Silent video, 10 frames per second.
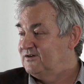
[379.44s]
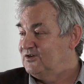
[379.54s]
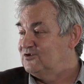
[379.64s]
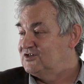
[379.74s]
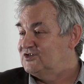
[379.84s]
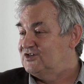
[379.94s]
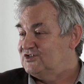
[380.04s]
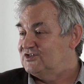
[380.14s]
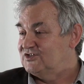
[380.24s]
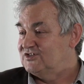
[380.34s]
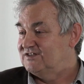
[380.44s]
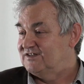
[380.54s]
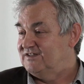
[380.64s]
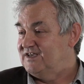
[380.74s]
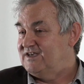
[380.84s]
your searches.
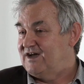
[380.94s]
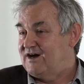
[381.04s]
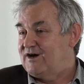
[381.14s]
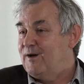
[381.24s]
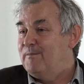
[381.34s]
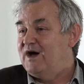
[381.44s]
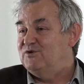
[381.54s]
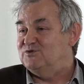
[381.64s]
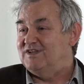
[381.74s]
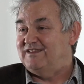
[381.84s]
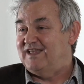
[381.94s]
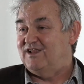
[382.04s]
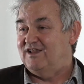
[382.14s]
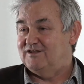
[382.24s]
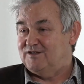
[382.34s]
They are about you. They
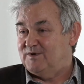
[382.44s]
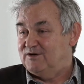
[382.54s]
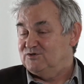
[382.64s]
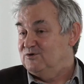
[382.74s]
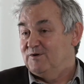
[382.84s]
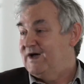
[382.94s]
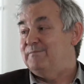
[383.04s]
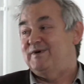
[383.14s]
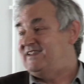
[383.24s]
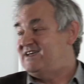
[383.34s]
tell a lot about you, but